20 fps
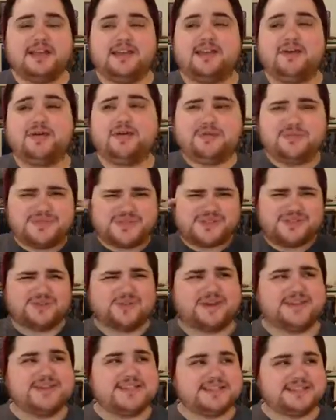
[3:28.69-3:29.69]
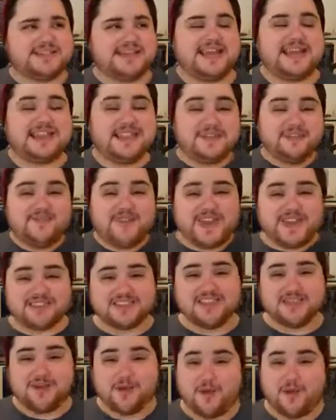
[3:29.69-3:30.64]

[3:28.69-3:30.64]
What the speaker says: Oh, it was crazy. And the fact the